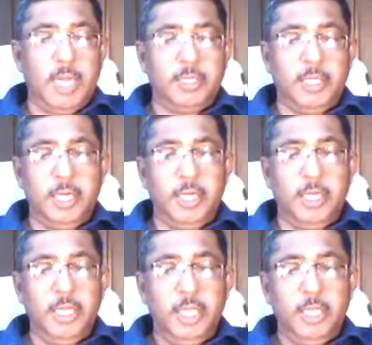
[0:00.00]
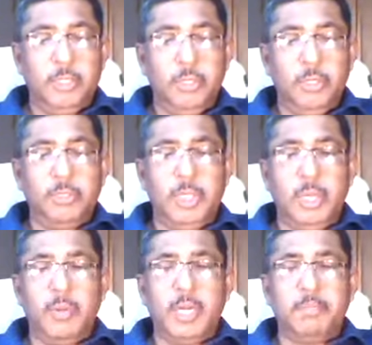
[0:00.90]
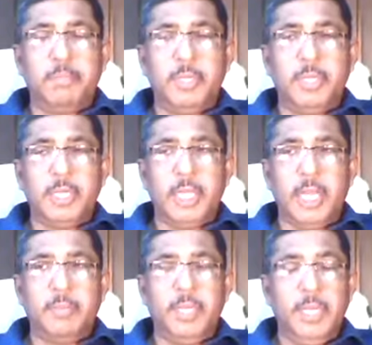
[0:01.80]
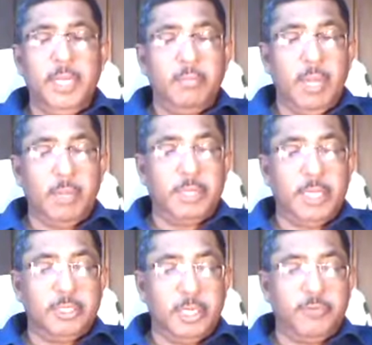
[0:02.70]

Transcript: And thirdly, those who have repented can be baptized.